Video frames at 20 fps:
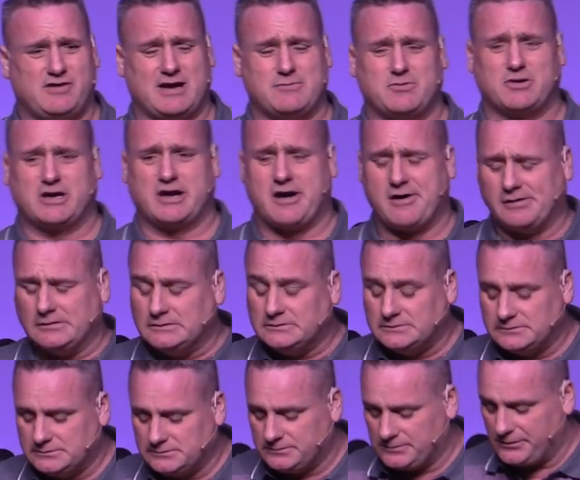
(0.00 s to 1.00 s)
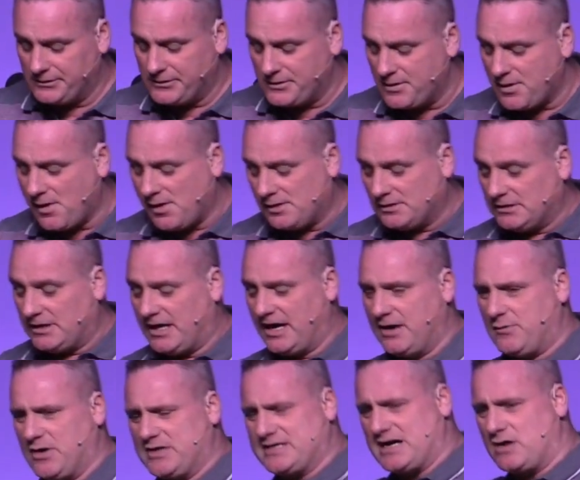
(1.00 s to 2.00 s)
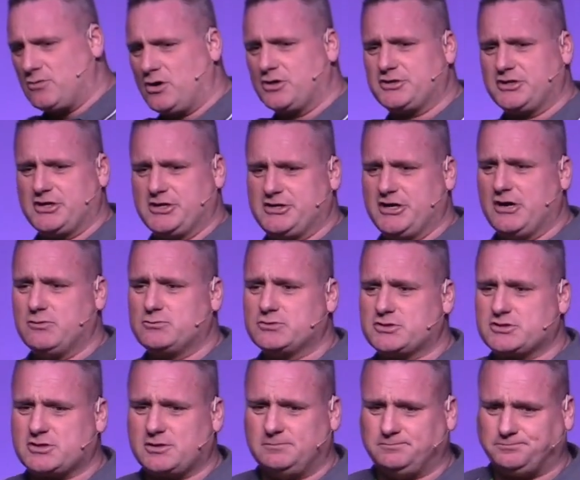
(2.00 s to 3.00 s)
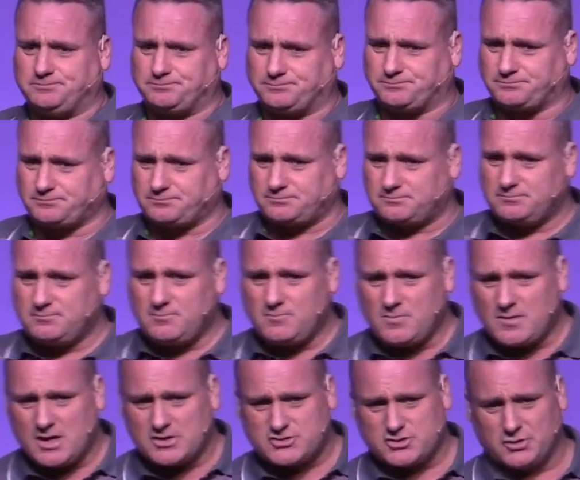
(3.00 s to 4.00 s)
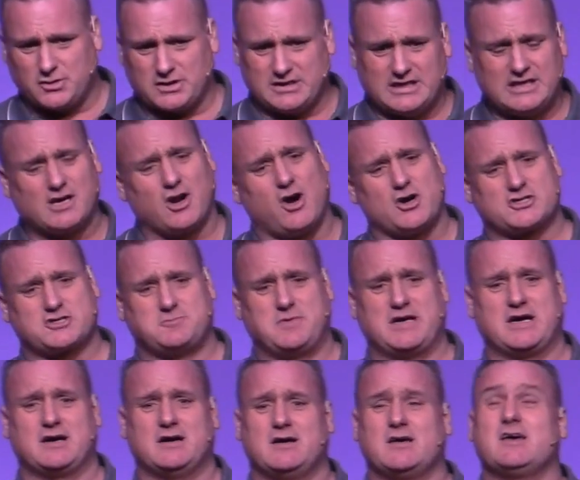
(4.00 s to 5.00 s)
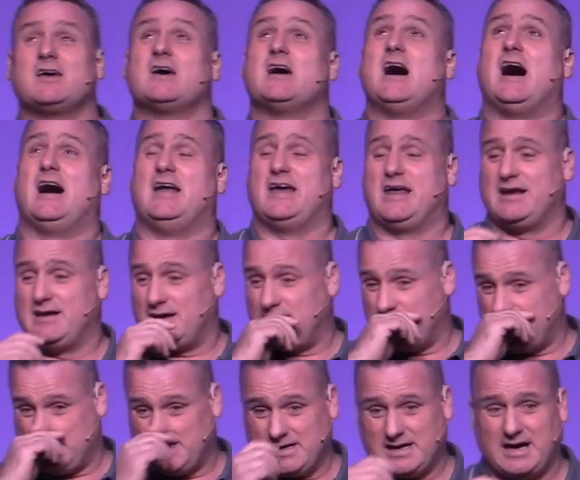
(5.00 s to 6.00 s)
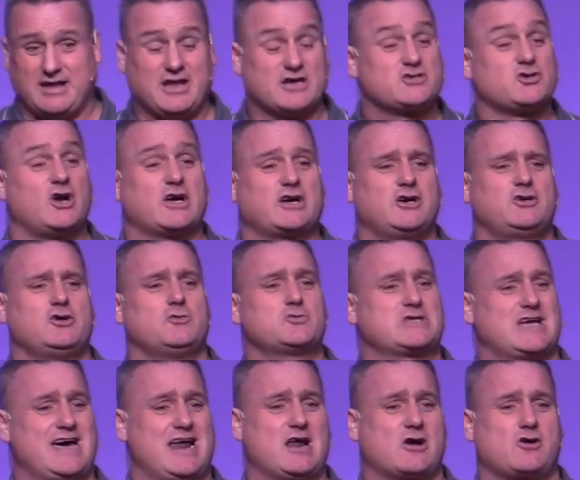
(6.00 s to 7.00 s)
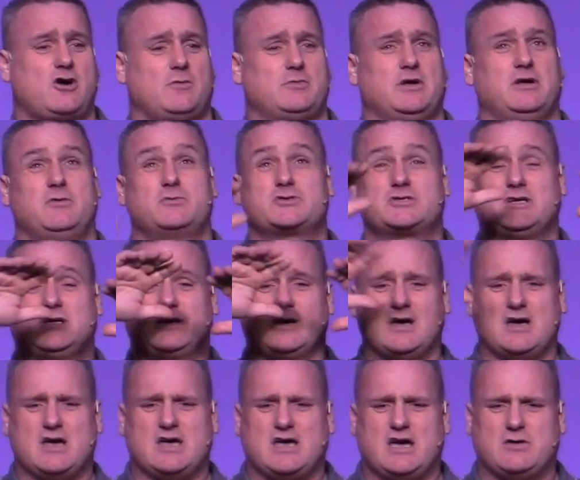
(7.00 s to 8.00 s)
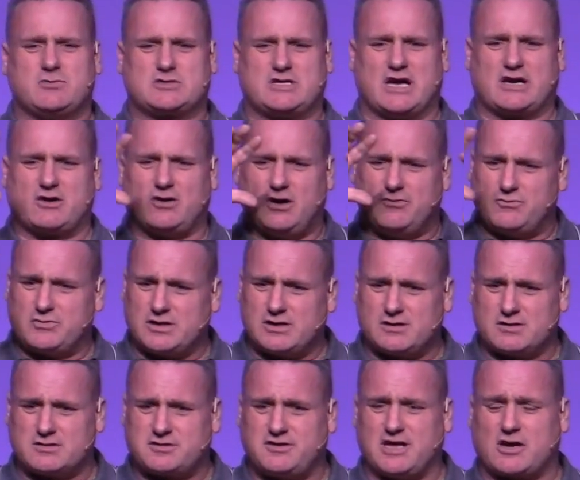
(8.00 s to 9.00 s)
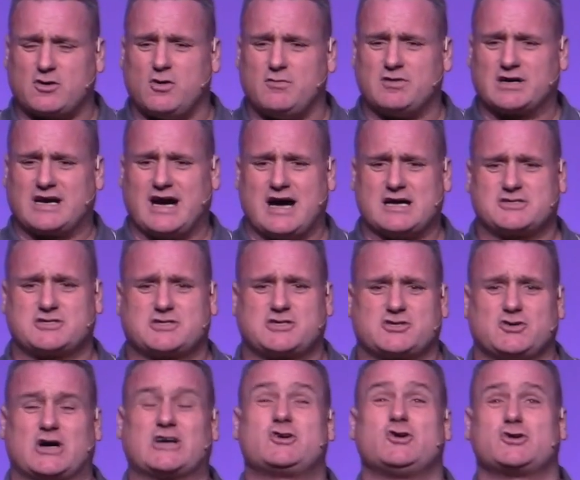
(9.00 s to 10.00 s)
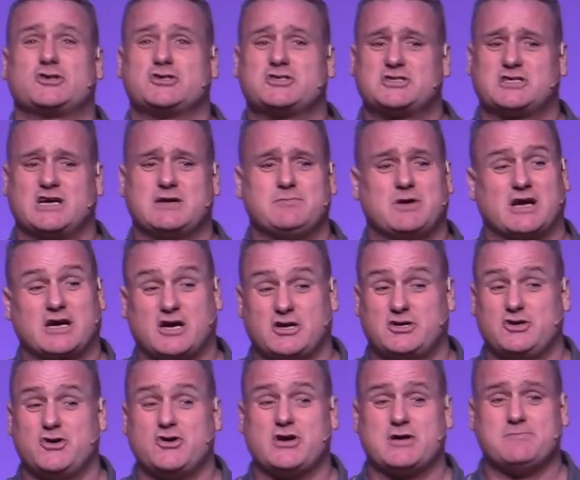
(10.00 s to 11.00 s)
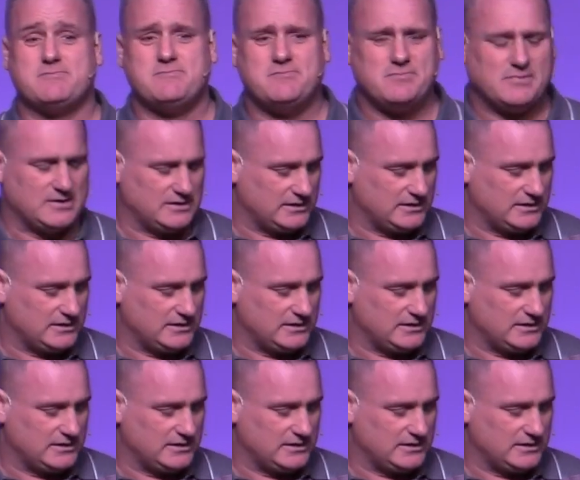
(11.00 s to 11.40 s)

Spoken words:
or February. And I went down onto the dunes. So he lost me, and that's all I could do was a helicopter. It was like a real thick overcast, so I couldn't see him, but I could hear him.